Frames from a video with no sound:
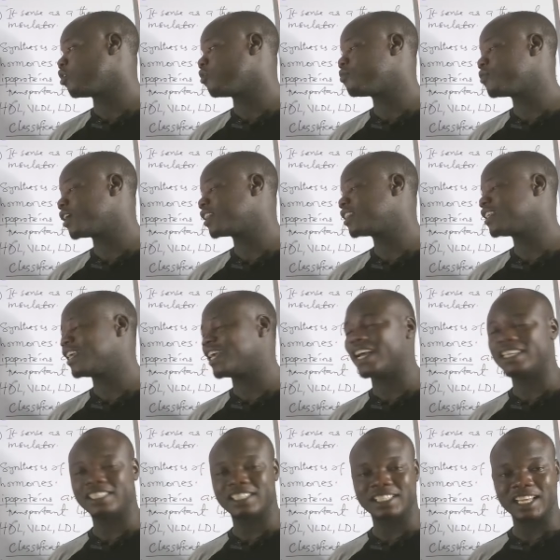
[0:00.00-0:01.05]
of fatty
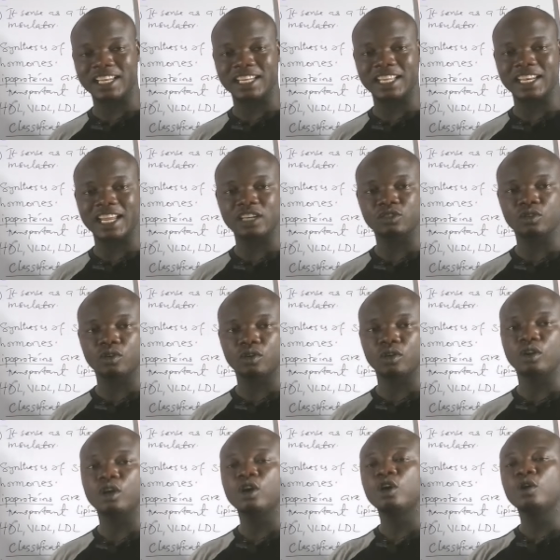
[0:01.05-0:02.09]
acid and
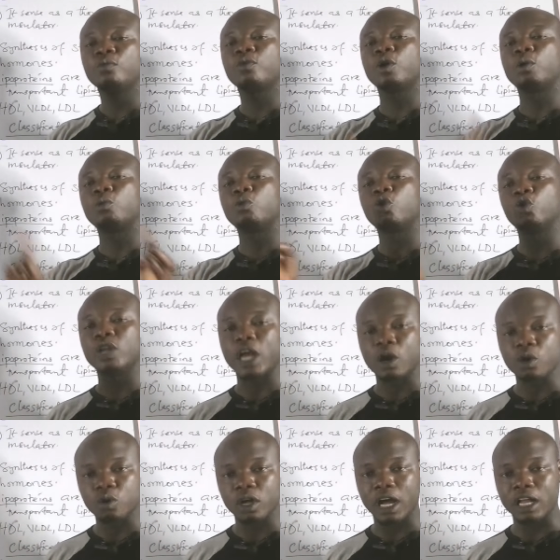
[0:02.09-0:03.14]
glycerol from
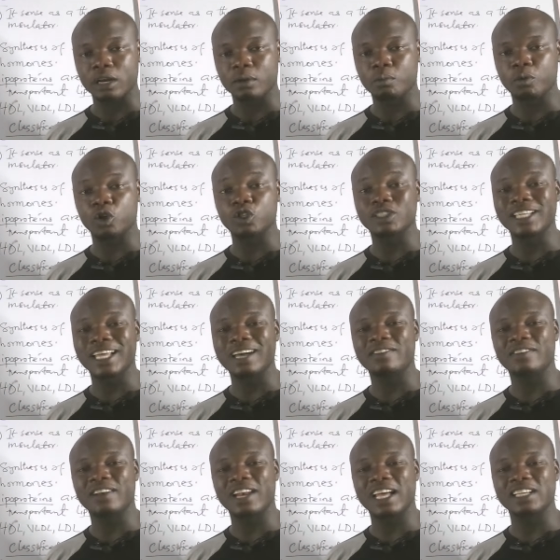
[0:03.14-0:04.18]
other and plus
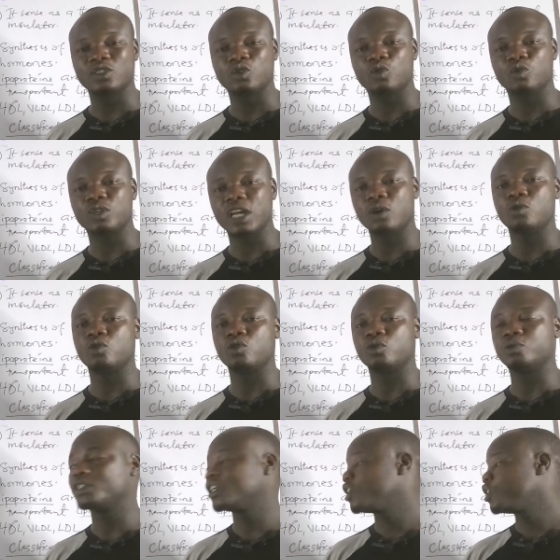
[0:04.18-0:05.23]
other
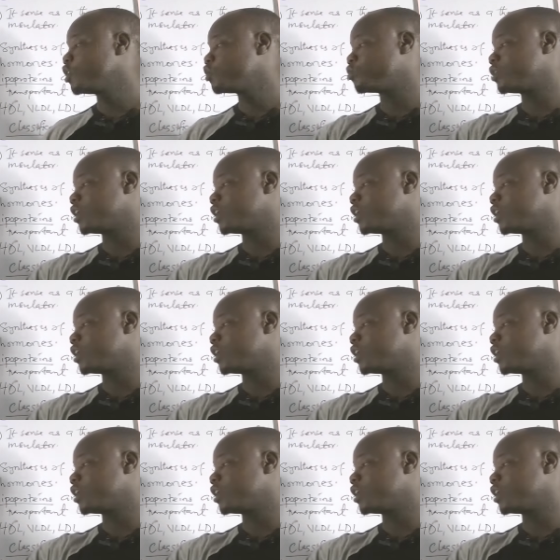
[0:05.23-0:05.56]
groups. So